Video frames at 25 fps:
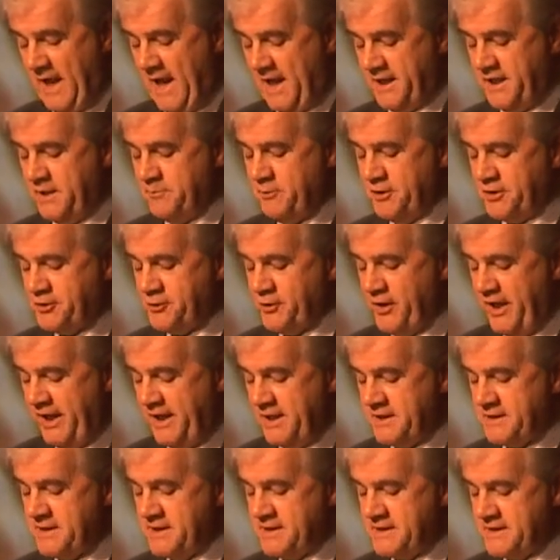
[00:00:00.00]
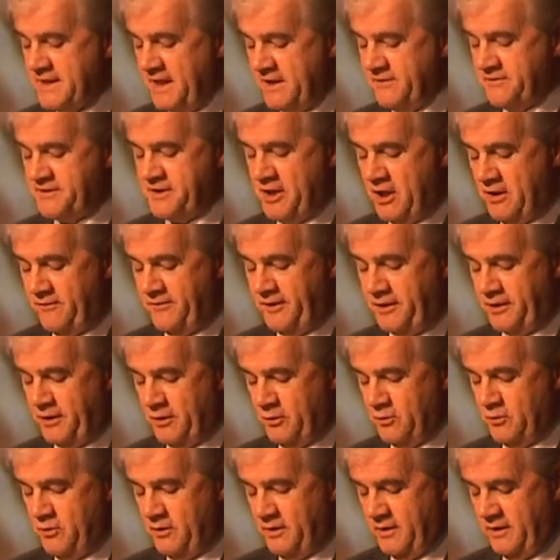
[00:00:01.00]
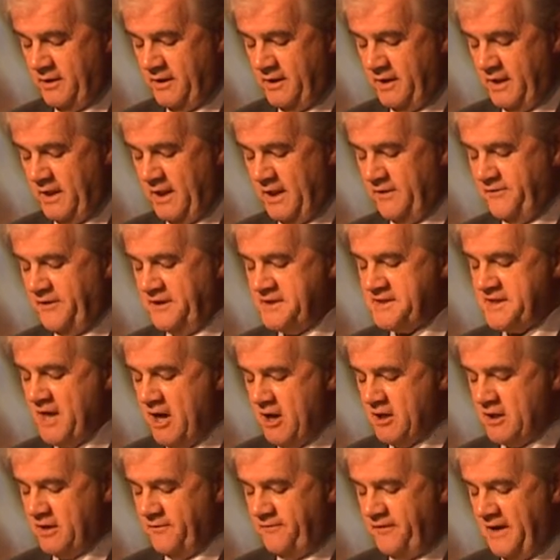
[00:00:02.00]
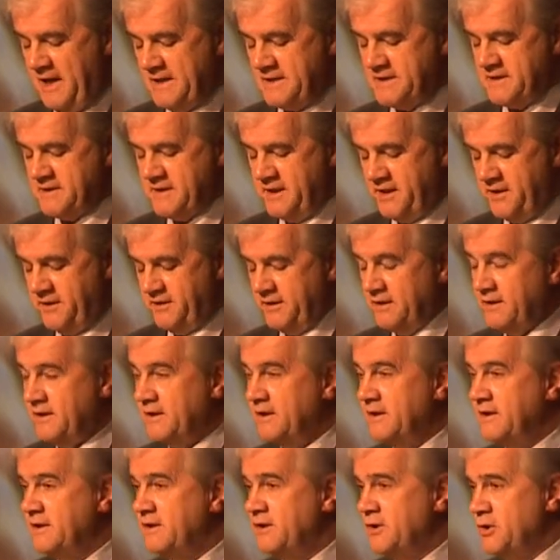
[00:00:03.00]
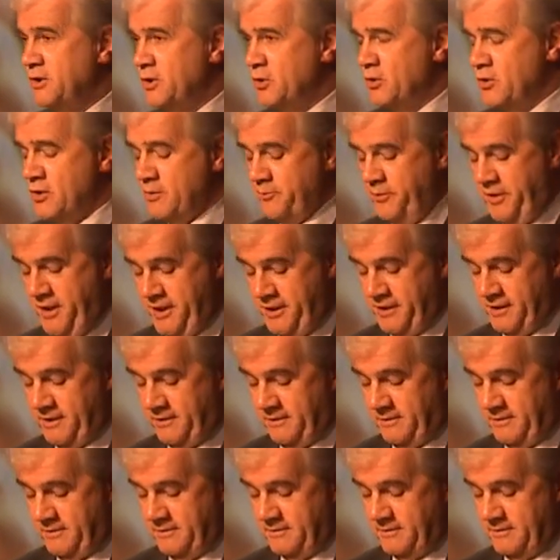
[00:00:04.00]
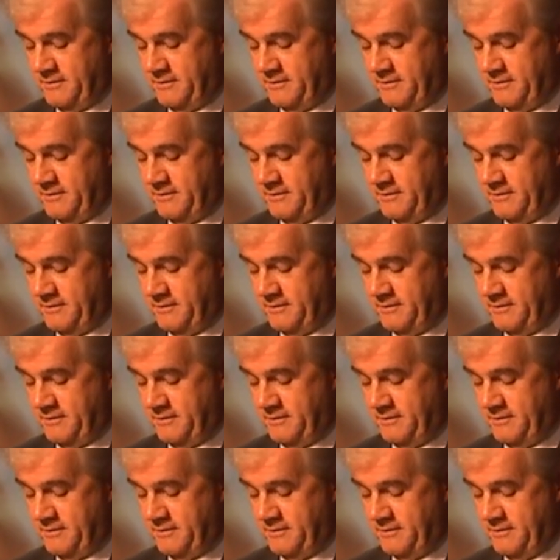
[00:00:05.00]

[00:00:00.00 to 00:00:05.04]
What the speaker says: And he betrays instead of serving you if he sacrifices it to your opinion.